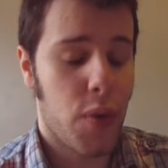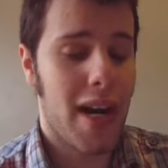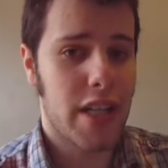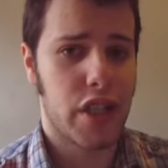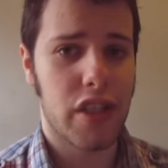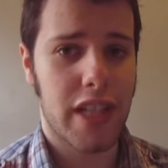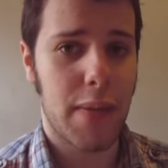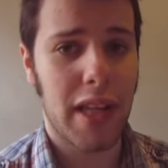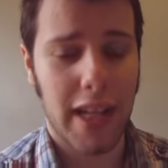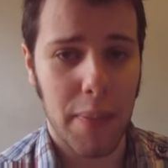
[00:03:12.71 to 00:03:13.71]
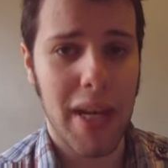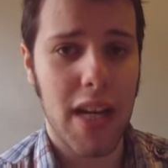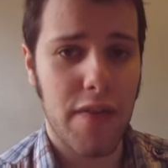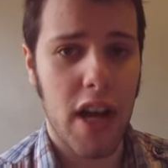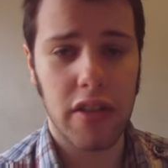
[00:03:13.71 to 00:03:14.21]
Otherwise, you're just gonna be like a
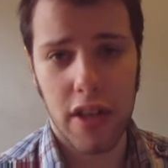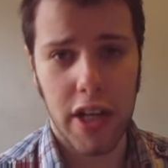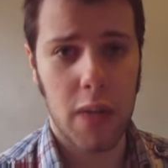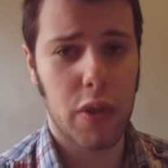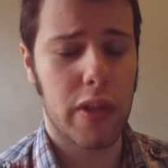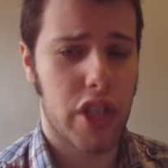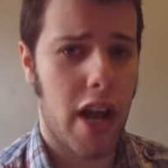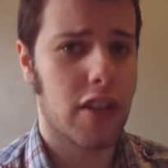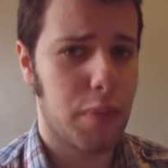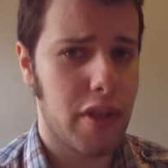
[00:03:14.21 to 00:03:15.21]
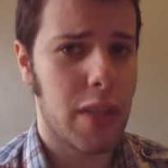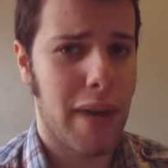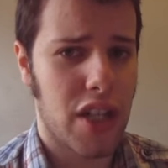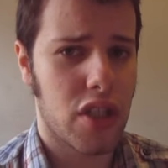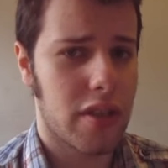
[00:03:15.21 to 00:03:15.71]
paedophile turning up to a child's
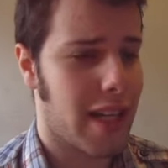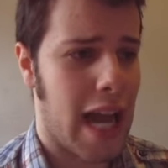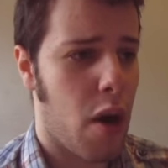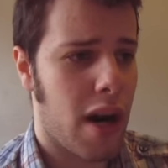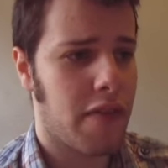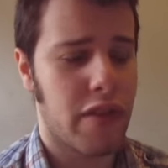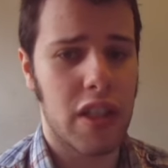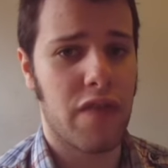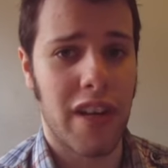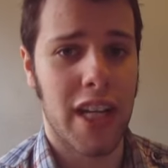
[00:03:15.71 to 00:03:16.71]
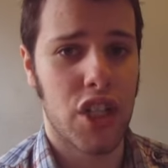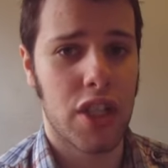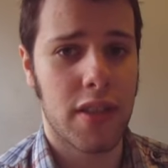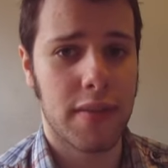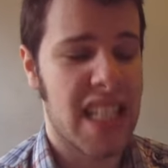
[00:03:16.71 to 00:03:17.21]
beauty pageant an hour after it's
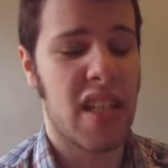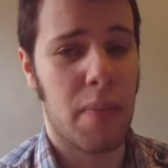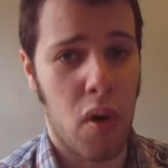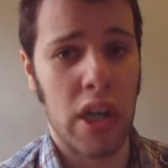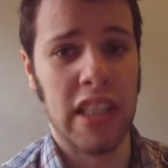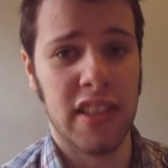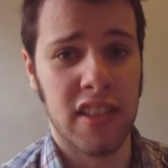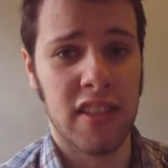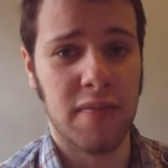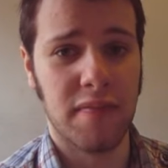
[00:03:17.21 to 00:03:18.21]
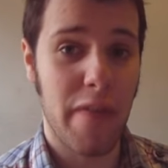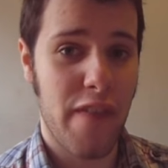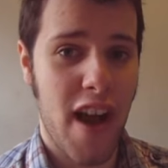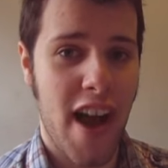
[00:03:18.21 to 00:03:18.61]
finished. Disappointed. Number